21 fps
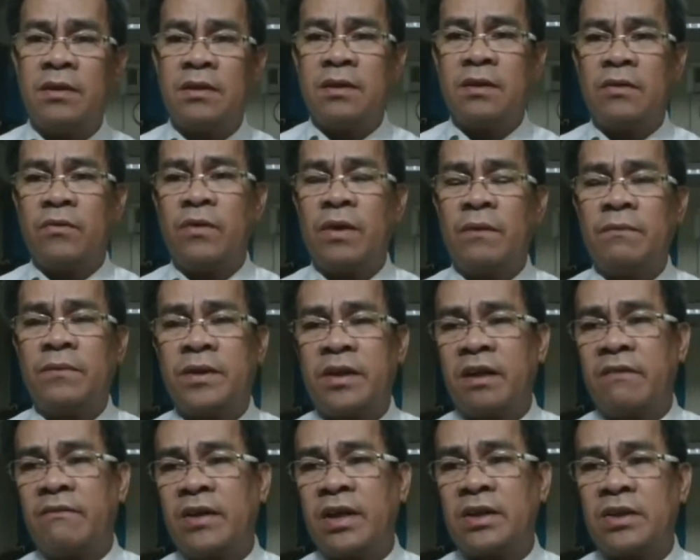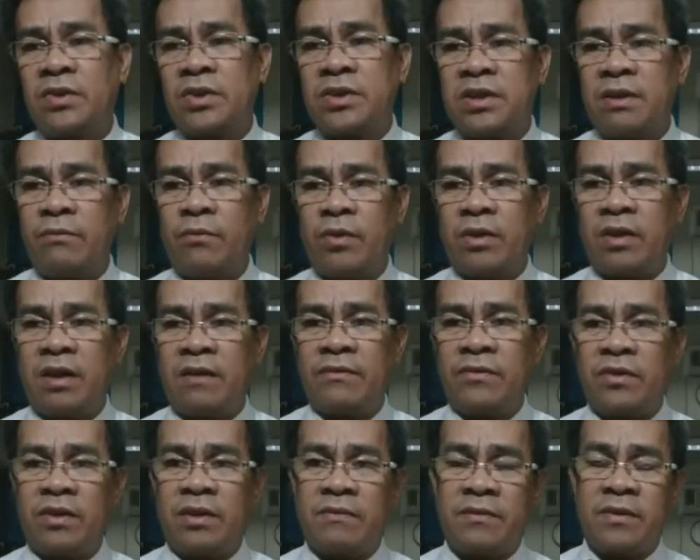three vectors f1, f2,
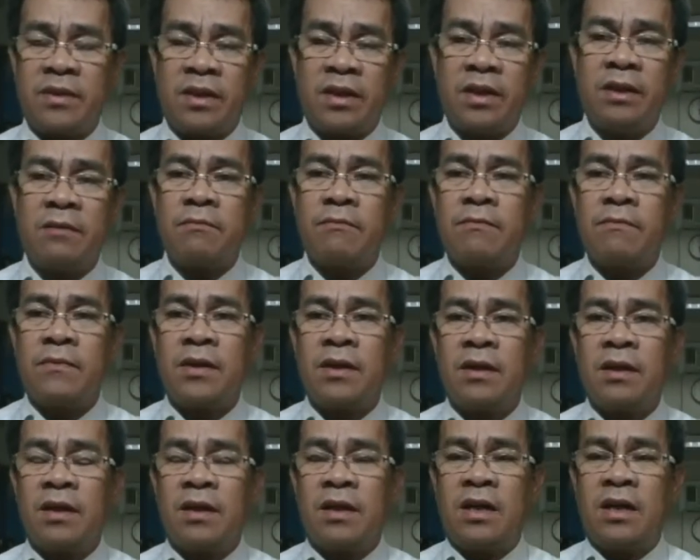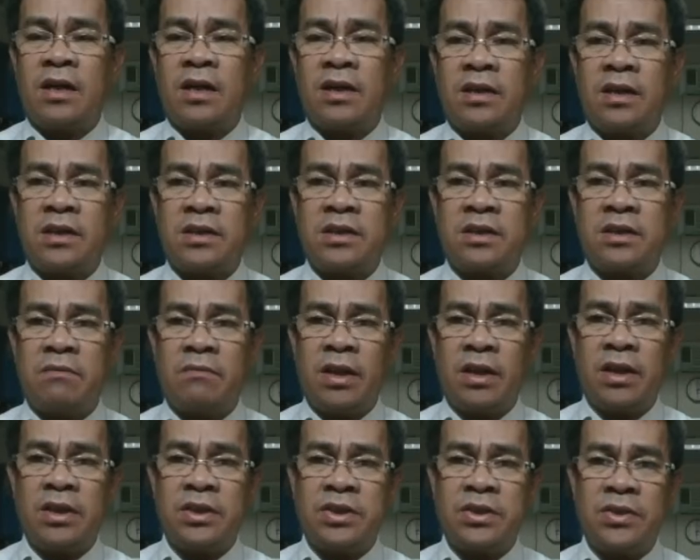f3, and it has the
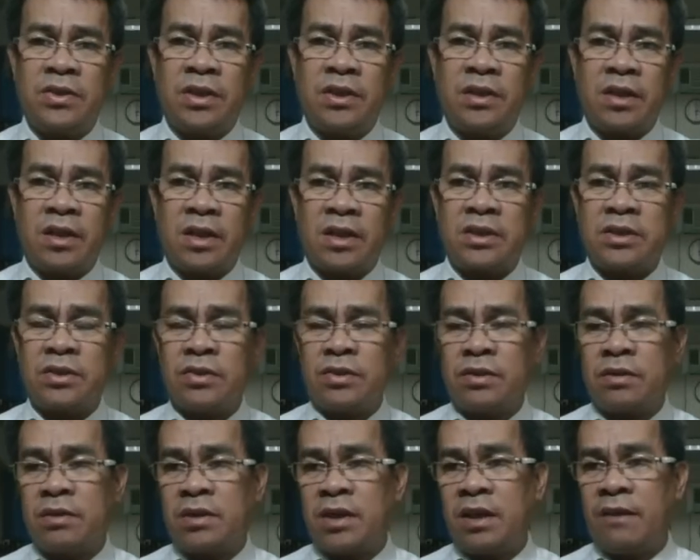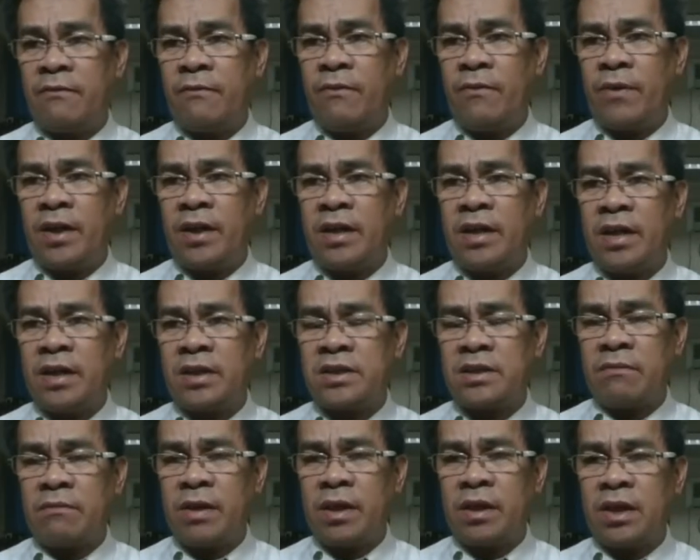magnitude and direction. F1 has
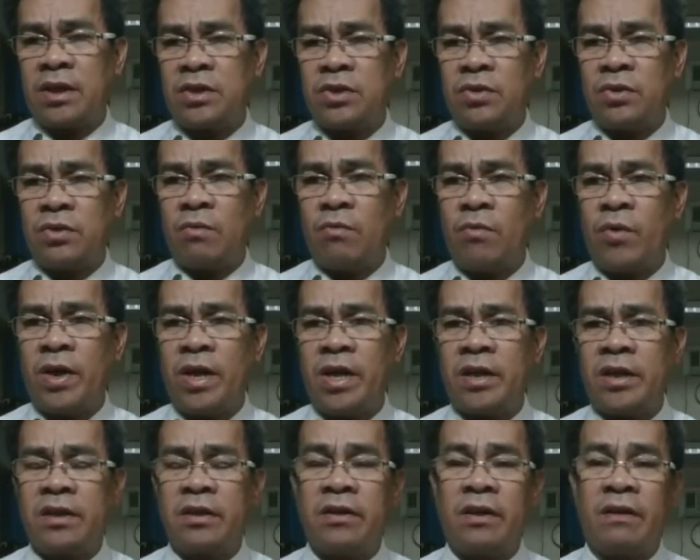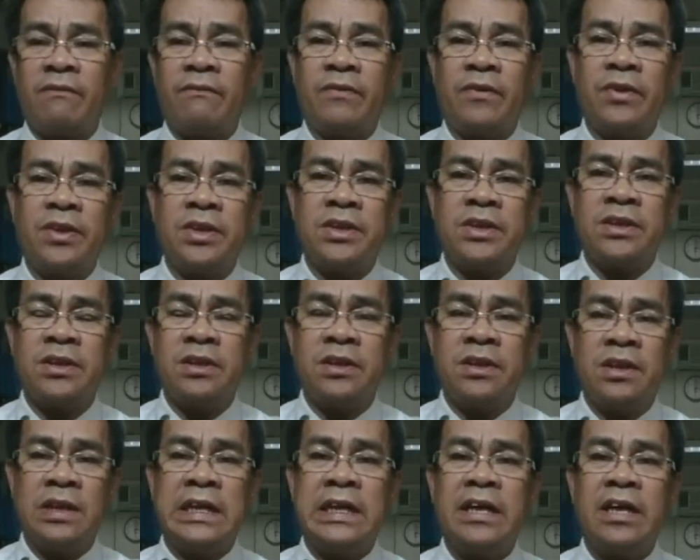a magnitude of 100 gram force
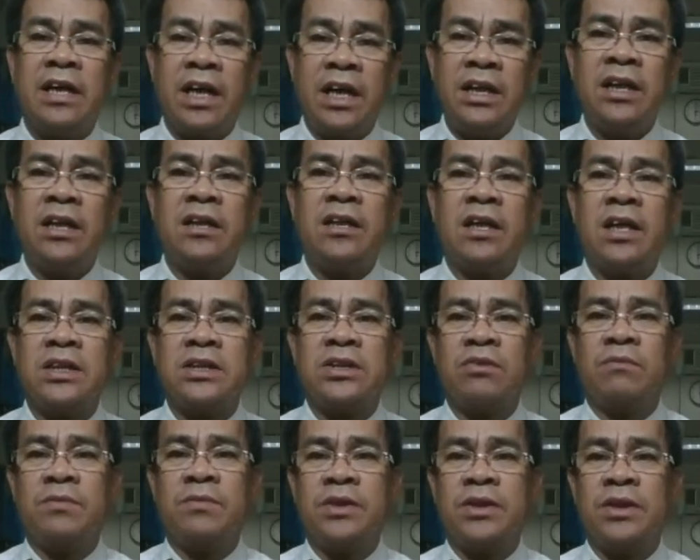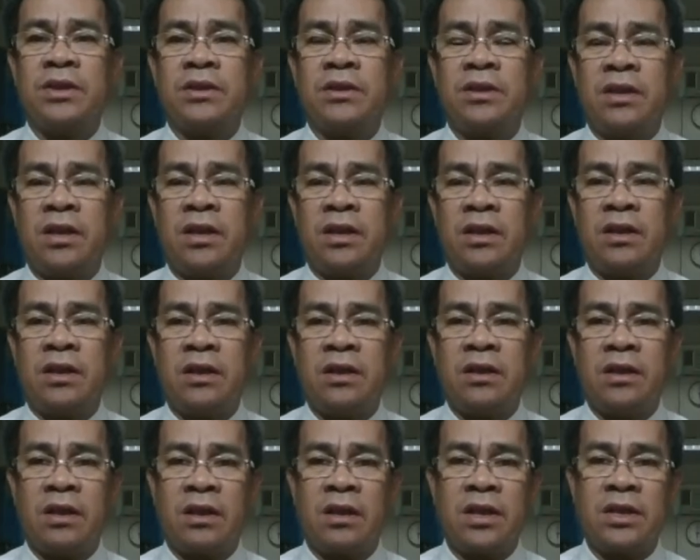in the direction of 30
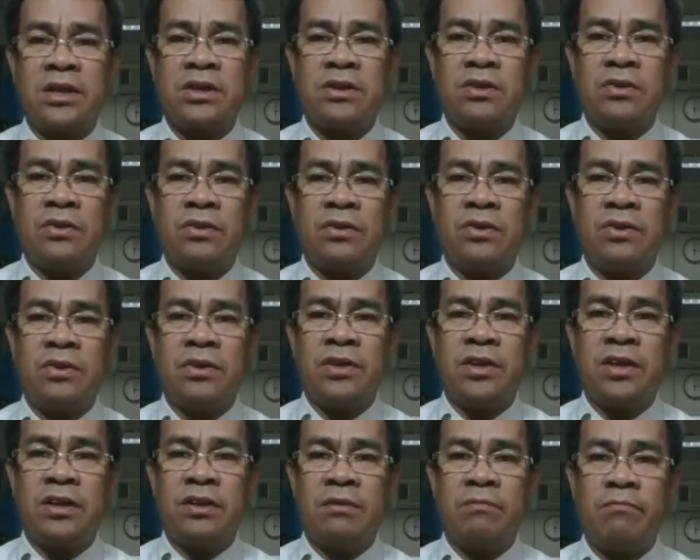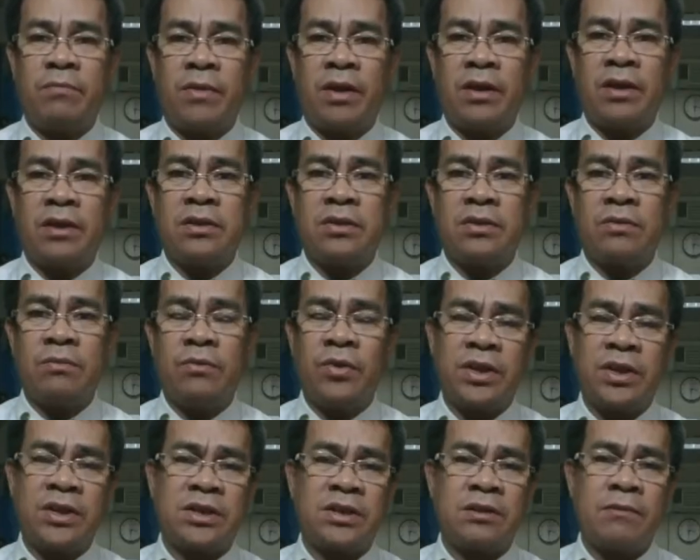degrees northern part of
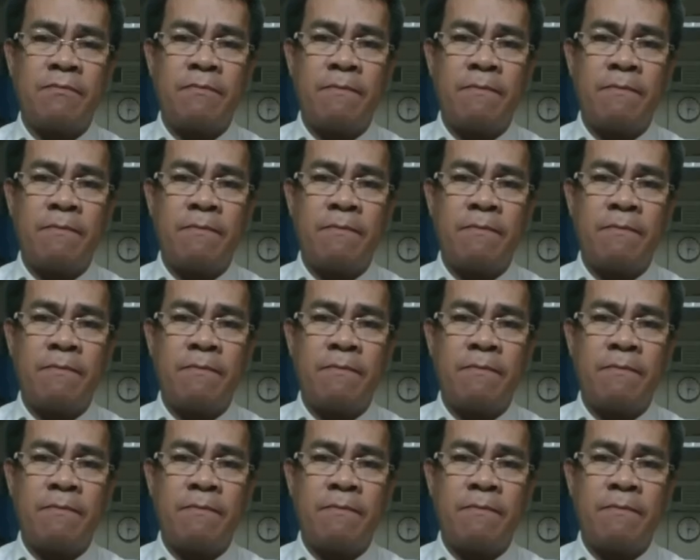west.